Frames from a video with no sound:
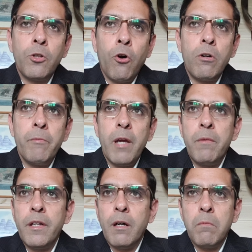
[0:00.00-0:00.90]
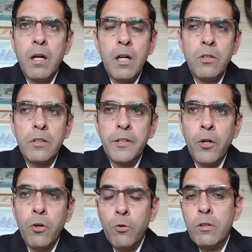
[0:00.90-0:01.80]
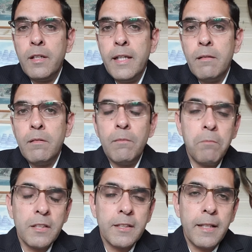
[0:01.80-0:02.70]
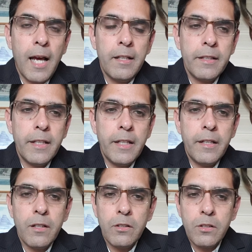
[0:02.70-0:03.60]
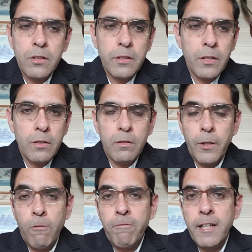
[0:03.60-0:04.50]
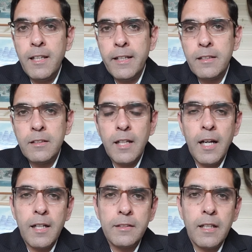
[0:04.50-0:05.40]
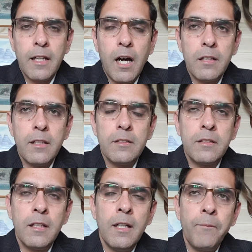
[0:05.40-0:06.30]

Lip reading: talk maybe about your own personality, or your feelings as an artist.